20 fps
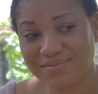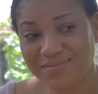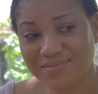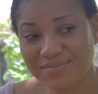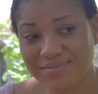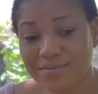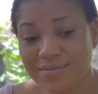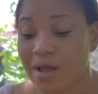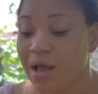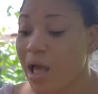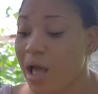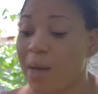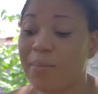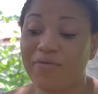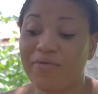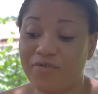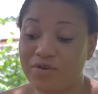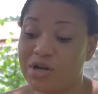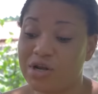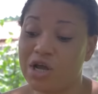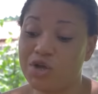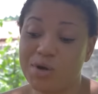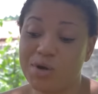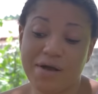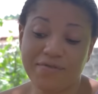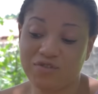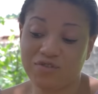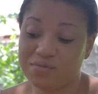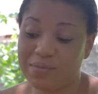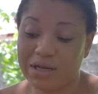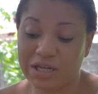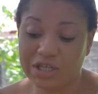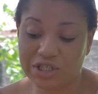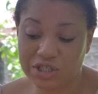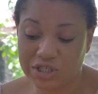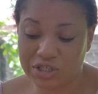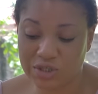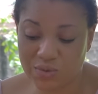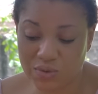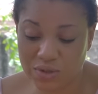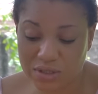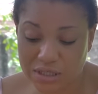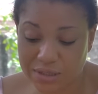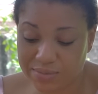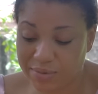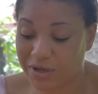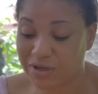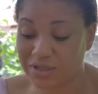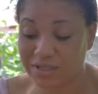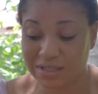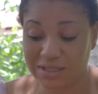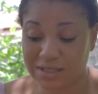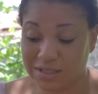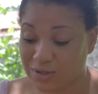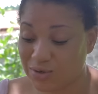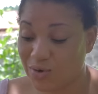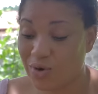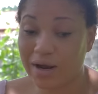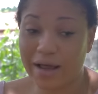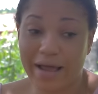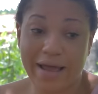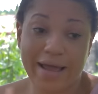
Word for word: Mm. And eh, before now, you have to manage this once because this is all I